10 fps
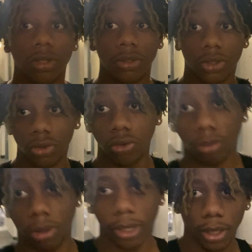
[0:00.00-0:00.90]
on school
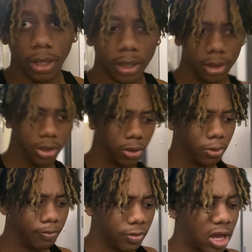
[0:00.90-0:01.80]
break. So
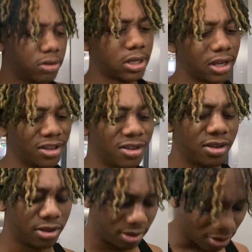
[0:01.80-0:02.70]
I was like,
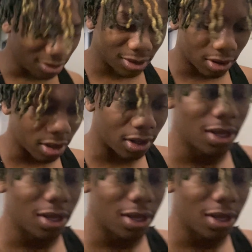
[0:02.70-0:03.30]
what the crap?